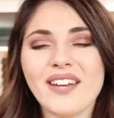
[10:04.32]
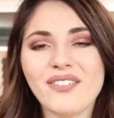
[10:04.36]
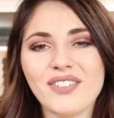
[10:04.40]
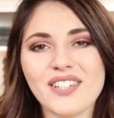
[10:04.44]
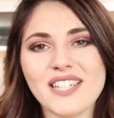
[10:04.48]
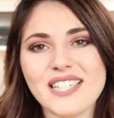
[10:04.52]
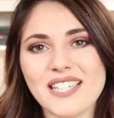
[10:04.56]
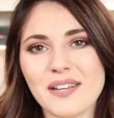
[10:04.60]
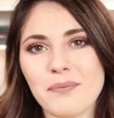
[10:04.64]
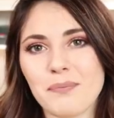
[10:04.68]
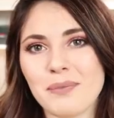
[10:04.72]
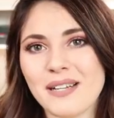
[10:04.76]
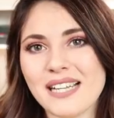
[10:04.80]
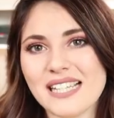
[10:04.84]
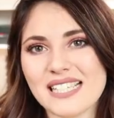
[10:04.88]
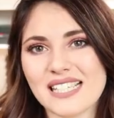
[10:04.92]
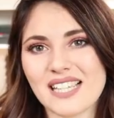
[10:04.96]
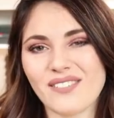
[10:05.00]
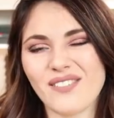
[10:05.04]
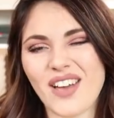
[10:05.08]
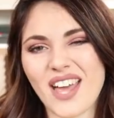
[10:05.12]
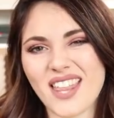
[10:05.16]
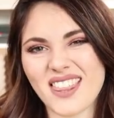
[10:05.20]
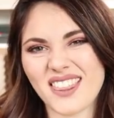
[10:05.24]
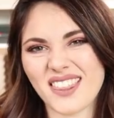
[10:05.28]
If you did, please
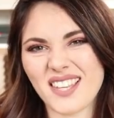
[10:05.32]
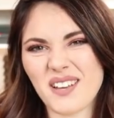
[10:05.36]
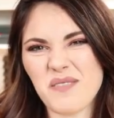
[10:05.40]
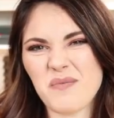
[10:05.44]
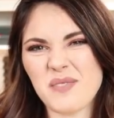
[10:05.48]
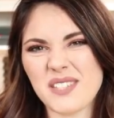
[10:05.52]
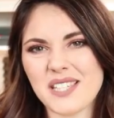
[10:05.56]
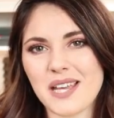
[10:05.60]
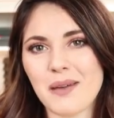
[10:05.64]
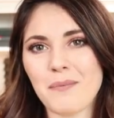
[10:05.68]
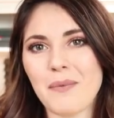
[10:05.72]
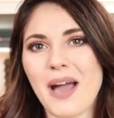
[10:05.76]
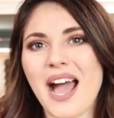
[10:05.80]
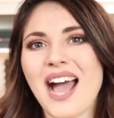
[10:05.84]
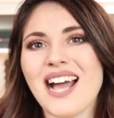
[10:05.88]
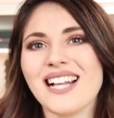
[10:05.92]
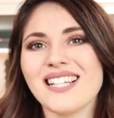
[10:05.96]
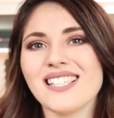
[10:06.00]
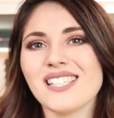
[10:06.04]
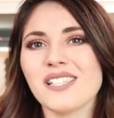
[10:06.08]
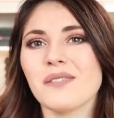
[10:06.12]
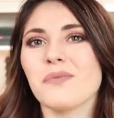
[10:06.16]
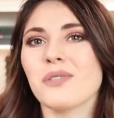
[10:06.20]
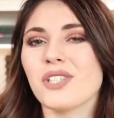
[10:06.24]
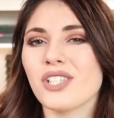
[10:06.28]
give it a thumbs up
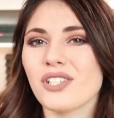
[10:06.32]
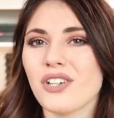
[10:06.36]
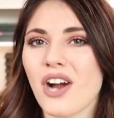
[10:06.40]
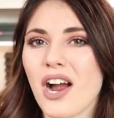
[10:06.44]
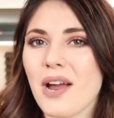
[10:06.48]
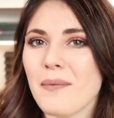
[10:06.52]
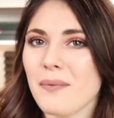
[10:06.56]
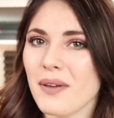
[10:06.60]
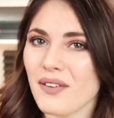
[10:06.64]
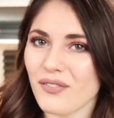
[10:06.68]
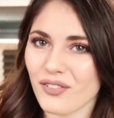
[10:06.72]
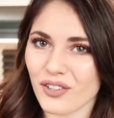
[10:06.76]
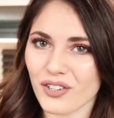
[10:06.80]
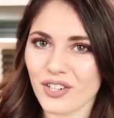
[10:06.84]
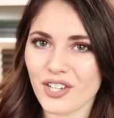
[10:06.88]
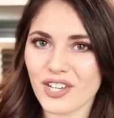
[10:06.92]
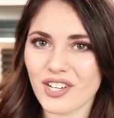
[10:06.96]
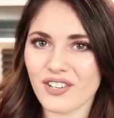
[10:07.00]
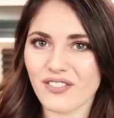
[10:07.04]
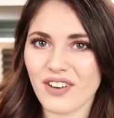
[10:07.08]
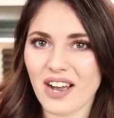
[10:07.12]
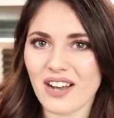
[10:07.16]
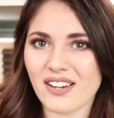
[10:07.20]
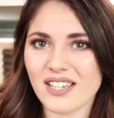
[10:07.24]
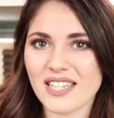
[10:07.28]
and subscribe if you're
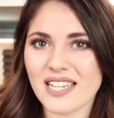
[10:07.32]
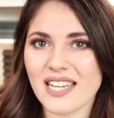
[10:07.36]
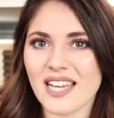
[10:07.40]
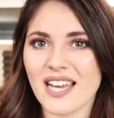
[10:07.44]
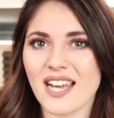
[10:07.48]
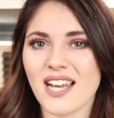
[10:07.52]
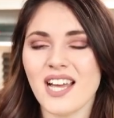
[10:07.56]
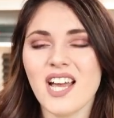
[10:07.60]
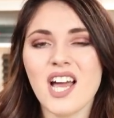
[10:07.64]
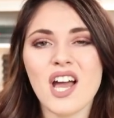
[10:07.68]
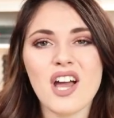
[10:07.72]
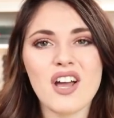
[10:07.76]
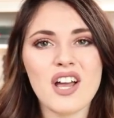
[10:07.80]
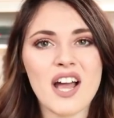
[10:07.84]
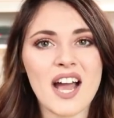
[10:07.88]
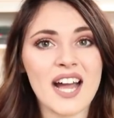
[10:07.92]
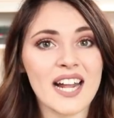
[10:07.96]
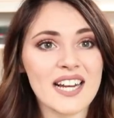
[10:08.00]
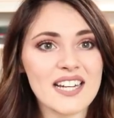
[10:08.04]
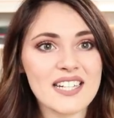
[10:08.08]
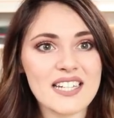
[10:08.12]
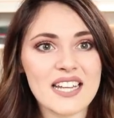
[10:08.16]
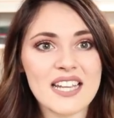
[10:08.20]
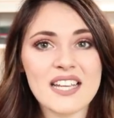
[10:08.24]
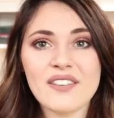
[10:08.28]
new around here
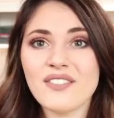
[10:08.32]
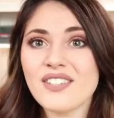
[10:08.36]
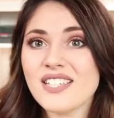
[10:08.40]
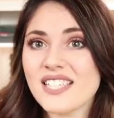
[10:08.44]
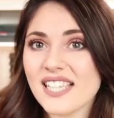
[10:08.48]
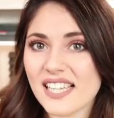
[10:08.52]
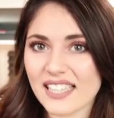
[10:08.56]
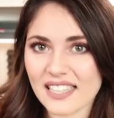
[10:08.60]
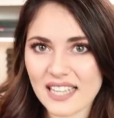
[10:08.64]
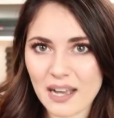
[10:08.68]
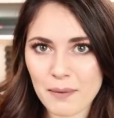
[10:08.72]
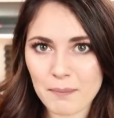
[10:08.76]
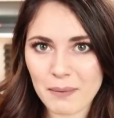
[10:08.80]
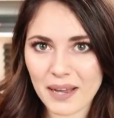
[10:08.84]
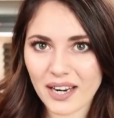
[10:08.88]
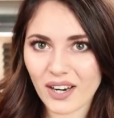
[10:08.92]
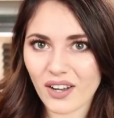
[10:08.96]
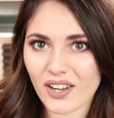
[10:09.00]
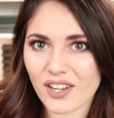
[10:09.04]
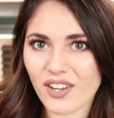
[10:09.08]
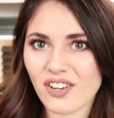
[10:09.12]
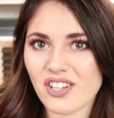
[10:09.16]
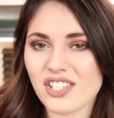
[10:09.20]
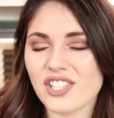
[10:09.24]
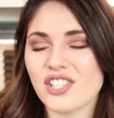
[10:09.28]
and even tick that bell
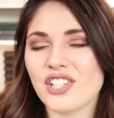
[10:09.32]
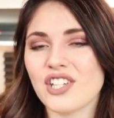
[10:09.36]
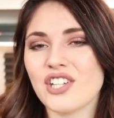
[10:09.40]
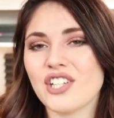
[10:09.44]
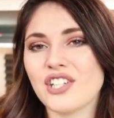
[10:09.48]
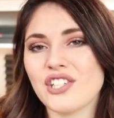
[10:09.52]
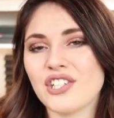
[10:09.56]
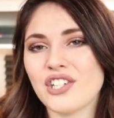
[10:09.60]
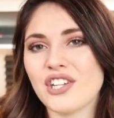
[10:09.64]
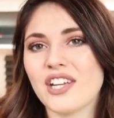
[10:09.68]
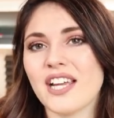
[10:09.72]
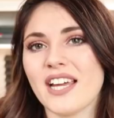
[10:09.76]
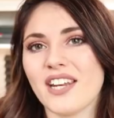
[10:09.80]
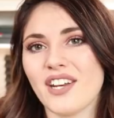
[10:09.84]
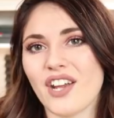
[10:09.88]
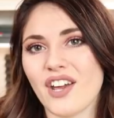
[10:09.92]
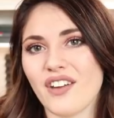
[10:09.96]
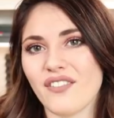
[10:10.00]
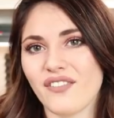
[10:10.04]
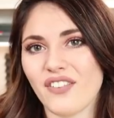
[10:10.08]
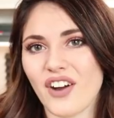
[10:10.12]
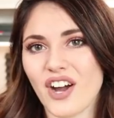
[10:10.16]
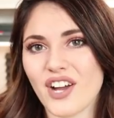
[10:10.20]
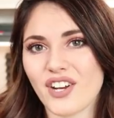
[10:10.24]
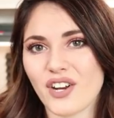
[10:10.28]
icon so you do get
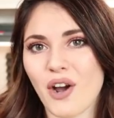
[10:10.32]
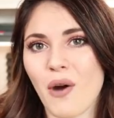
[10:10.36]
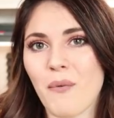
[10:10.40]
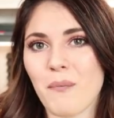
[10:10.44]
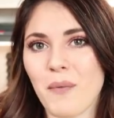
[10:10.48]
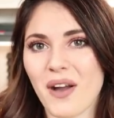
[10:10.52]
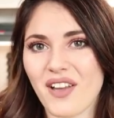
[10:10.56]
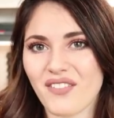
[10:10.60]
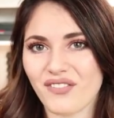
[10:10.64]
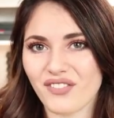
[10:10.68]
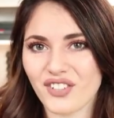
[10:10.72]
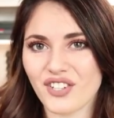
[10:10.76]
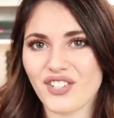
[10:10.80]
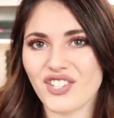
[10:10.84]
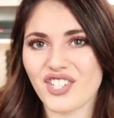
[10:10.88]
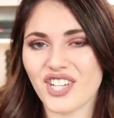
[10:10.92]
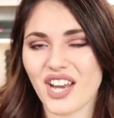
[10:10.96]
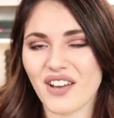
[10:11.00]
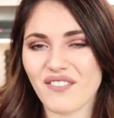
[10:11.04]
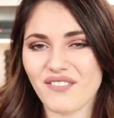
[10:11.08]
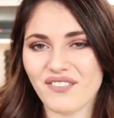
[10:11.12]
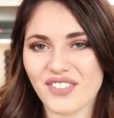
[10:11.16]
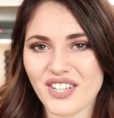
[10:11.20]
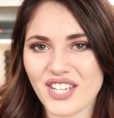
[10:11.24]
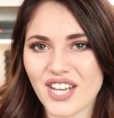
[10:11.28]
notified on my
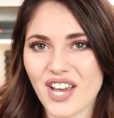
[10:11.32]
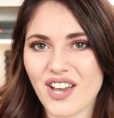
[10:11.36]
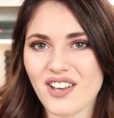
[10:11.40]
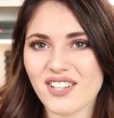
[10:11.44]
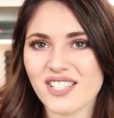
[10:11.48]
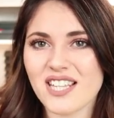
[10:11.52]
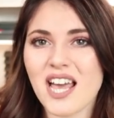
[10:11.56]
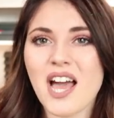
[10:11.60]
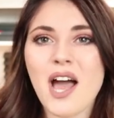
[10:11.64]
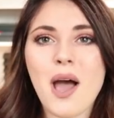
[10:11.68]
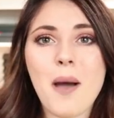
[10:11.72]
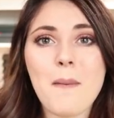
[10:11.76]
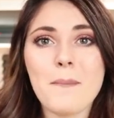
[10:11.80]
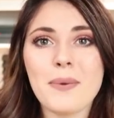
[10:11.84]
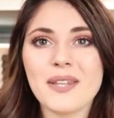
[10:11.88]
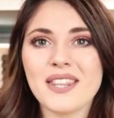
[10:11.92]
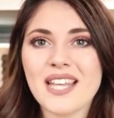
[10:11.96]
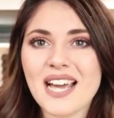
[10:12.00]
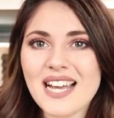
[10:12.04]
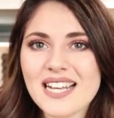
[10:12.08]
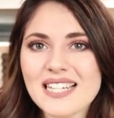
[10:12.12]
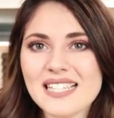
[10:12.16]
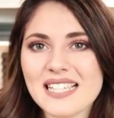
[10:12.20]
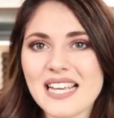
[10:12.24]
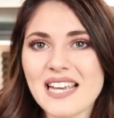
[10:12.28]
future videos. But
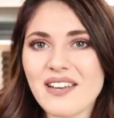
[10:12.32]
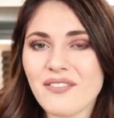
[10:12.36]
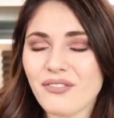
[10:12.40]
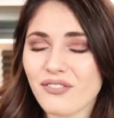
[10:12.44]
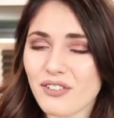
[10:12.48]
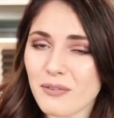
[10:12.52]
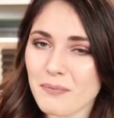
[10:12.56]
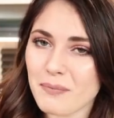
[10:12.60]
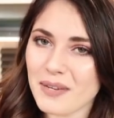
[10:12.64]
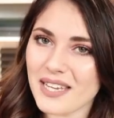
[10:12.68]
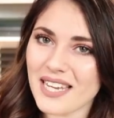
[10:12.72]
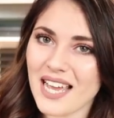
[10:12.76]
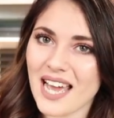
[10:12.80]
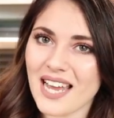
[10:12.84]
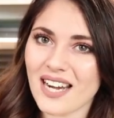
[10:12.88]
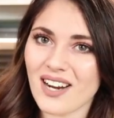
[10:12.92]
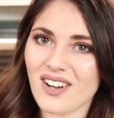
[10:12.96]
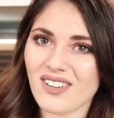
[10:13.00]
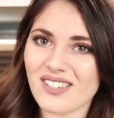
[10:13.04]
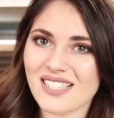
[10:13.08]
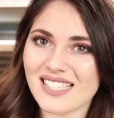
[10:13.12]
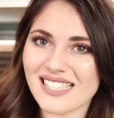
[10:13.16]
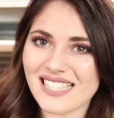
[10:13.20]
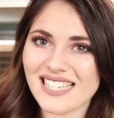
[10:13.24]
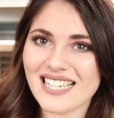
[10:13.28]
that is it from me and
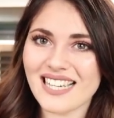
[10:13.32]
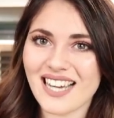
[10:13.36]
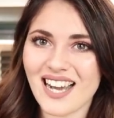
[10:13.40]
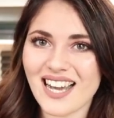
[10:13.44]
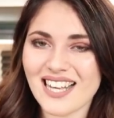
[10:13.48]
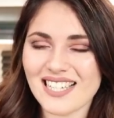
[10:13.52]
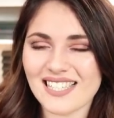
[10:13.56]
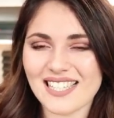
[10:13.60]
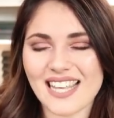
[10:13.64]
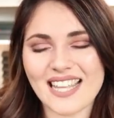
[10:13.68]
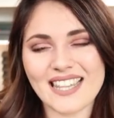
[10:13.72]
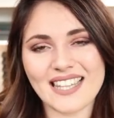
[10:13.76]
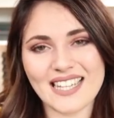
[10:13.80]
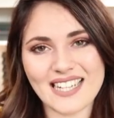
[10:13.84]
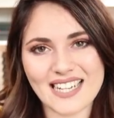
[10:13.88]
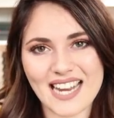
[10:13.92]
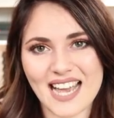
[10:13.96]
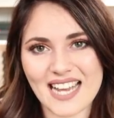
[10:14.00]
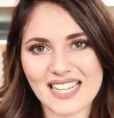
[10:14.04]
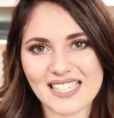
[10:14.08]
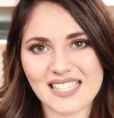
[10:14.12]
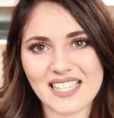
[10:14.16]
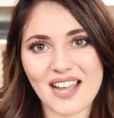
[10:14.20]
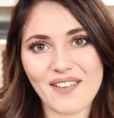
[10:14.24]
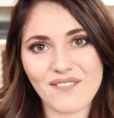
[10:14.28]
I'll see you guys in the
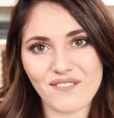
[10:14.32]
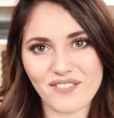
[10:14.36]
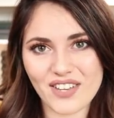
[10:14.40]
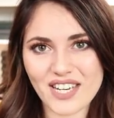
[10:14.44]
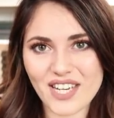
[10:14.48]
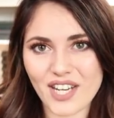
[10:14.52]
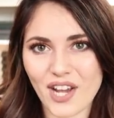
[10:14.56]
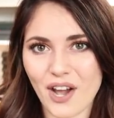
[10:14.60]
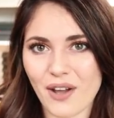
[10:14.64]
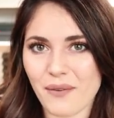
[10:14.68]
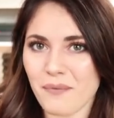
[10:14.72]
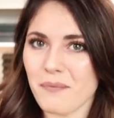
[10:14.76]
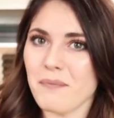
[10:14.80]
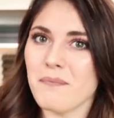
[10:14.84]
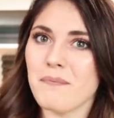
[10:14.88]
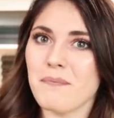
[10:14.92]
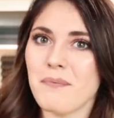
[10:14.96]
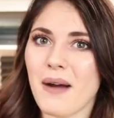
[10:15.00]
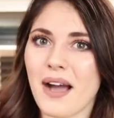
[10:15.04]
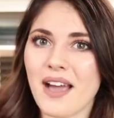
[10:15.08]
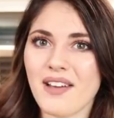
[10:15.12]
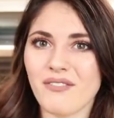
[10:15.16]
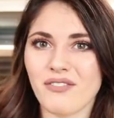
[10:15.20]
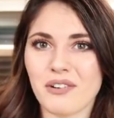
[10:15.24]
next video. Bye